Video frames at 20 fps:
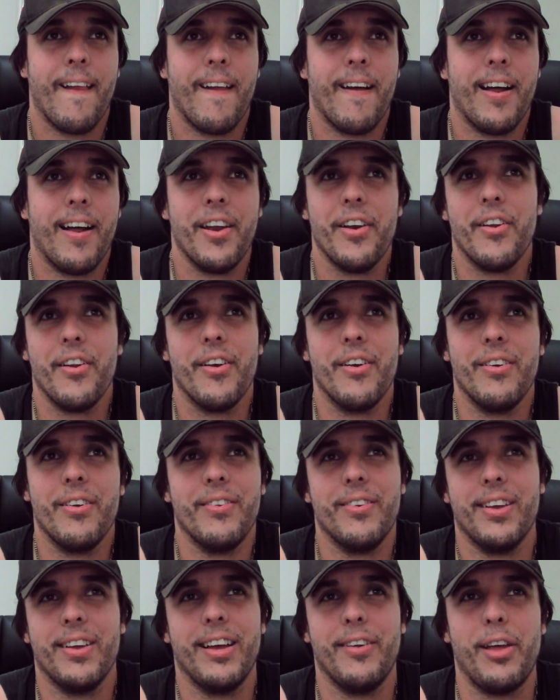I don't
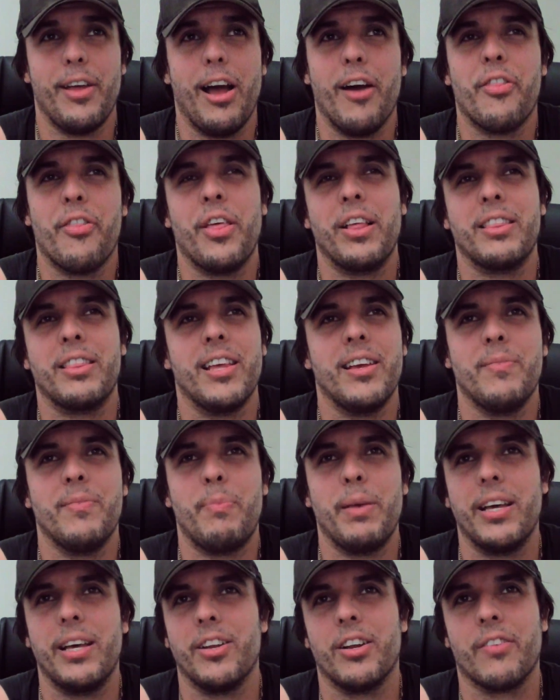know, I think there'd
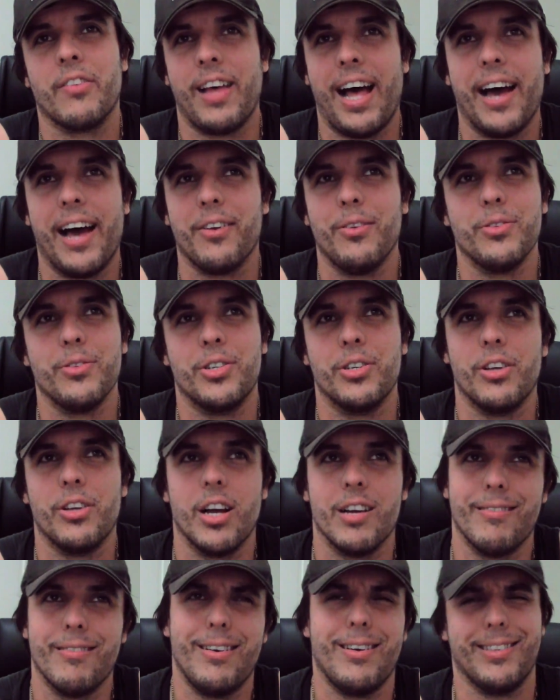be a lot of adults who
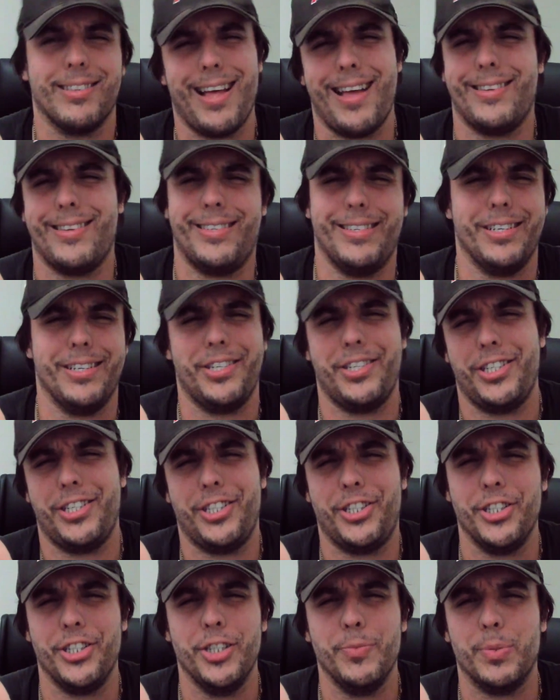go, oh, that's just
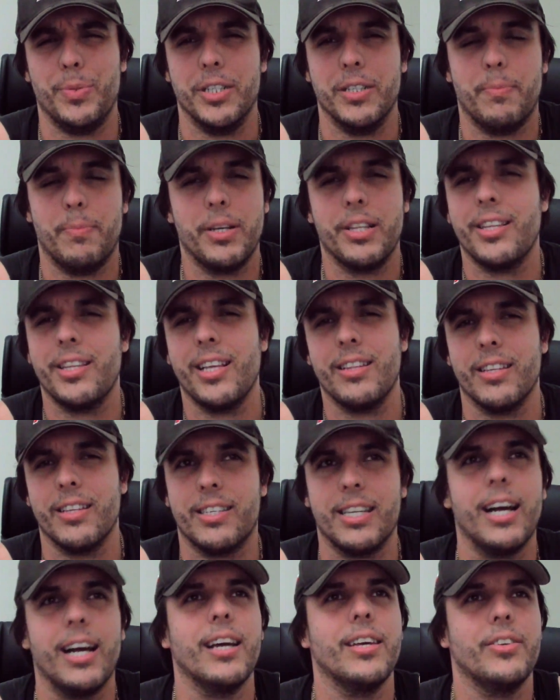stupid. But at the end of
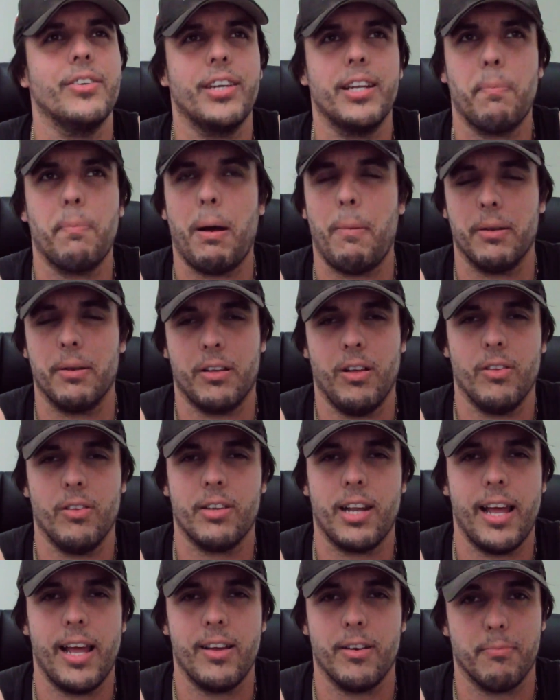the day, you get a public
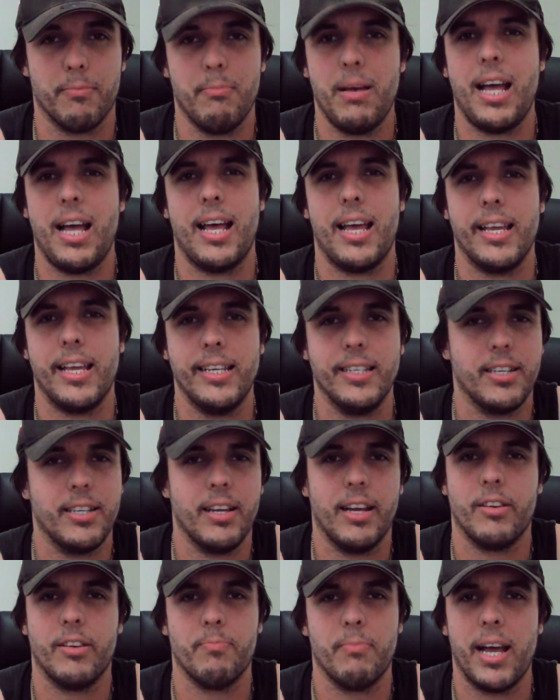holiday on May
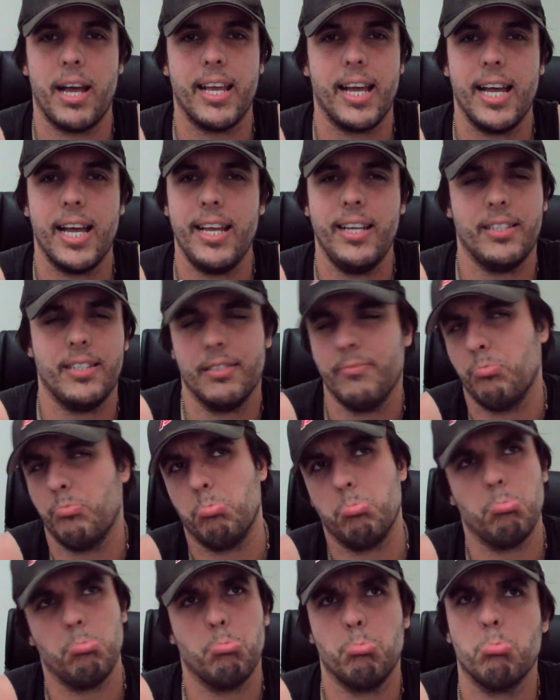8.
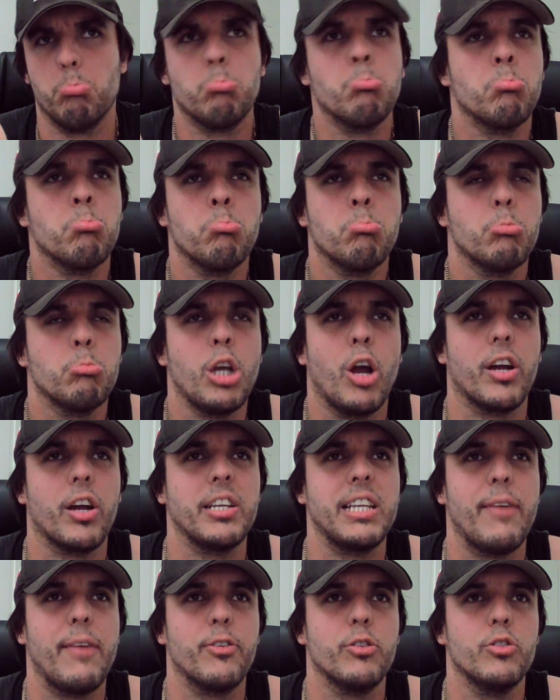I
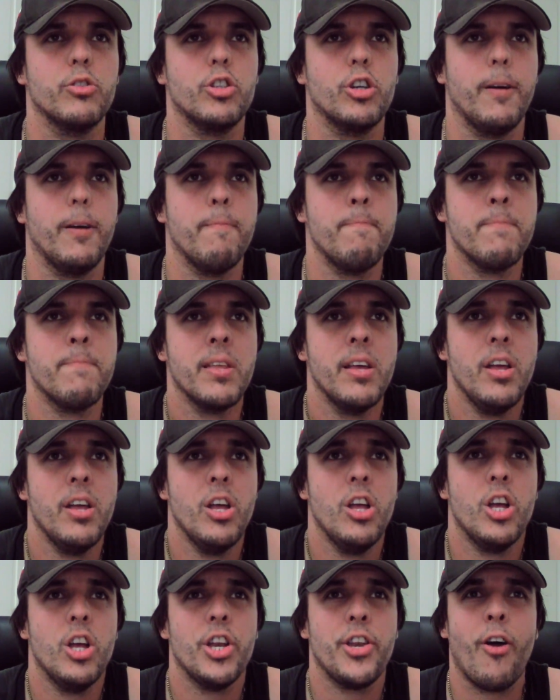reckon you have a good time.
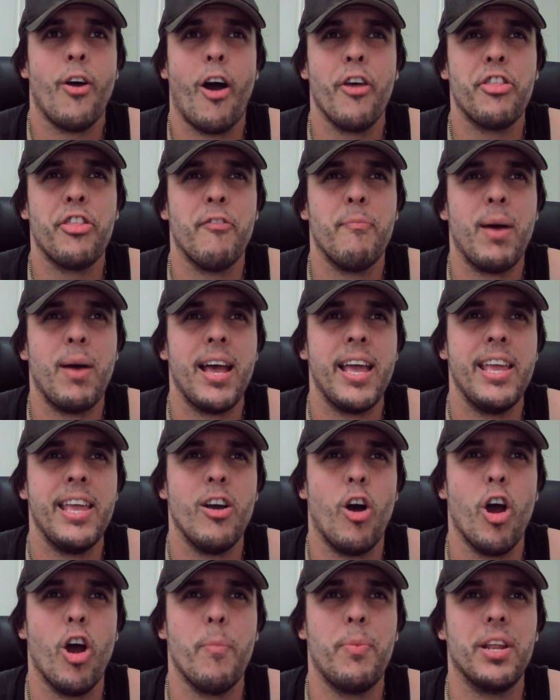9th of May,
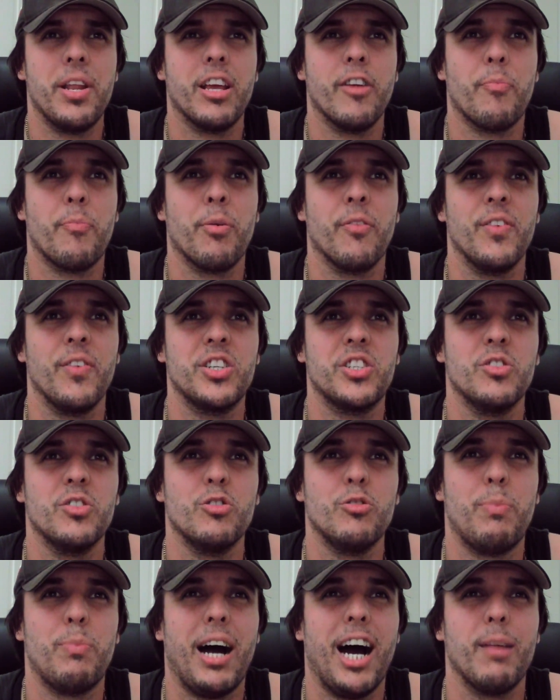opening of
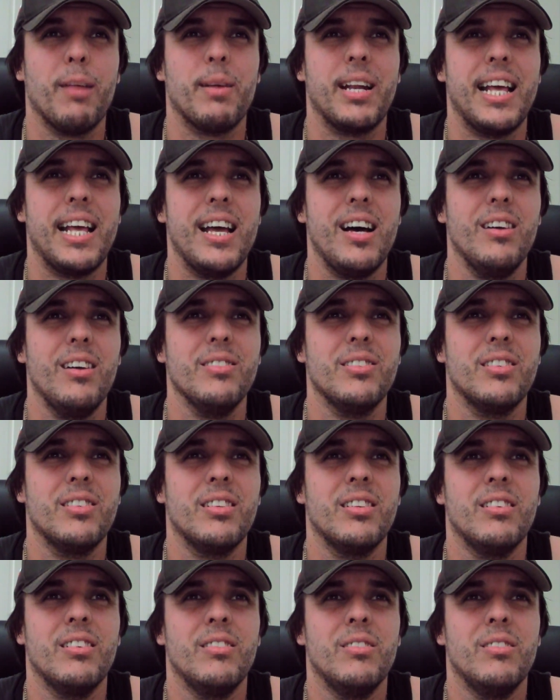Provisional Parliament House.